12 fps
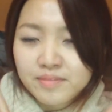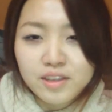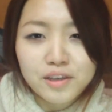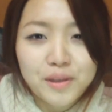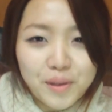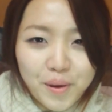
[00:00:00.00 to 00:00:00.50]

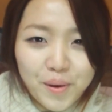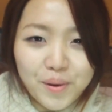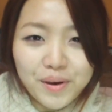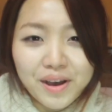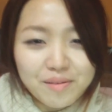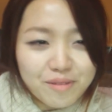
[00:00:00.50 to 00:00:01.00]
you
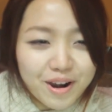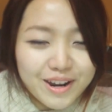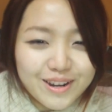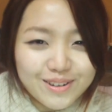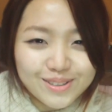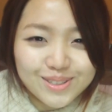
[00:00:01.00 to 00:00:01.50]
know, I
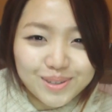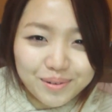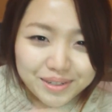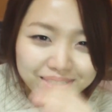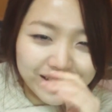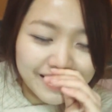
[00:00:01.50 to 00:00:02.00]
probably looked so
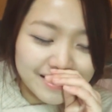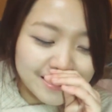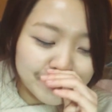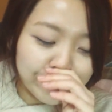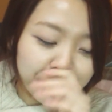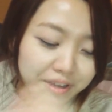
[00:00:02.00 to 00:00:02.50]

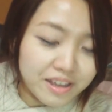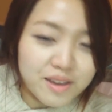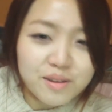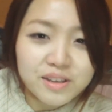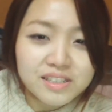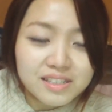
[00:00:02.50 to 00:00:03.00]
ridiculous, but
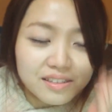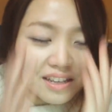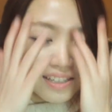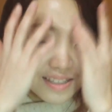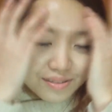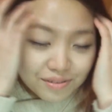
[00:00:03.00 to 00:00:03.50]

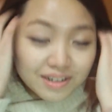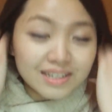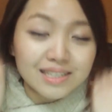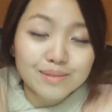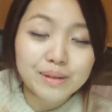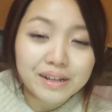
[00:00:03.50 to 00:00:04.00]
it really
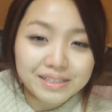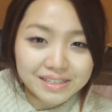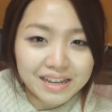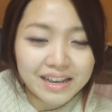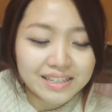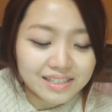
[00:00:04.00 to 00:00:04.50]
smells
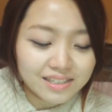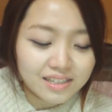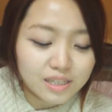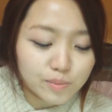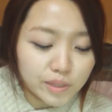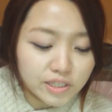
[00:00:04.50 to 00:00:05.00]
nice.
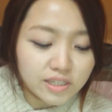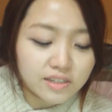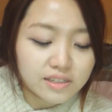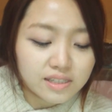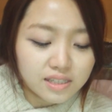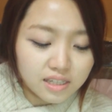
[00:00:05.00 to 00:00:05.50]
Especially
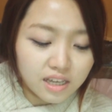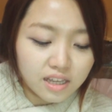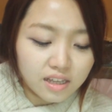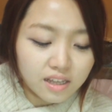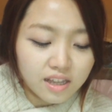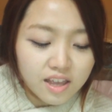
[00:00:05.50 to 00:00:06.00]
the
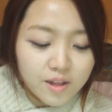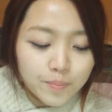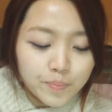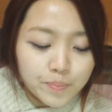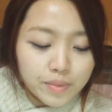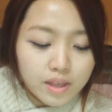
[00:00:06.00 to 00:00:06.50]
skin,
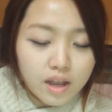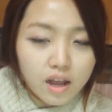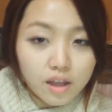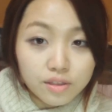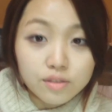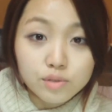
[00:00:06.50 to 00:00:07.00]

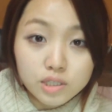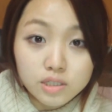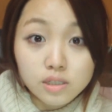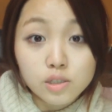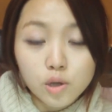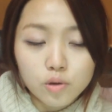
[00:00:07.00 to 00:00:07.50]
which is
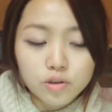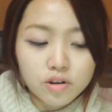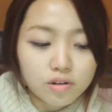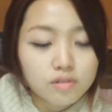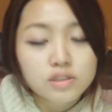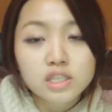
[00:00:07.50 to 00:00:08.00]
the
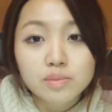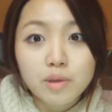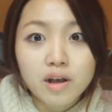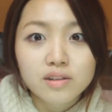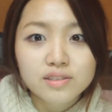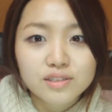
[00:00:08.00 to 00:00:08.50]
toner,
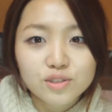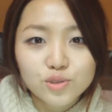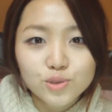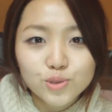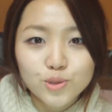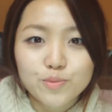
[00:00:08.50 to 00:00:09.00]
smells
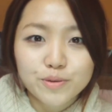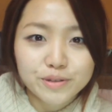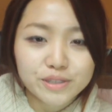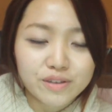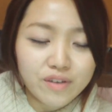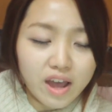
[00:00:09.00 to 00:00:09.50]
super
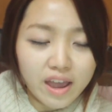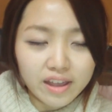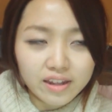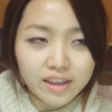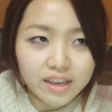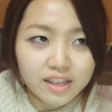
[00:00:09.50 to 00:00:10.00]

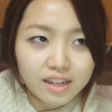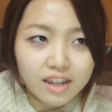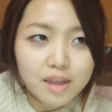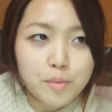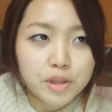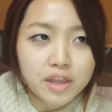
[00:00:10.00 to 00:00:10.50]
divine, like
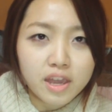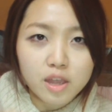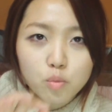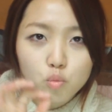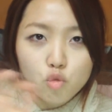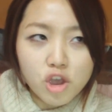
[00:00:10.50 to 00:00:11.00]
lemonade.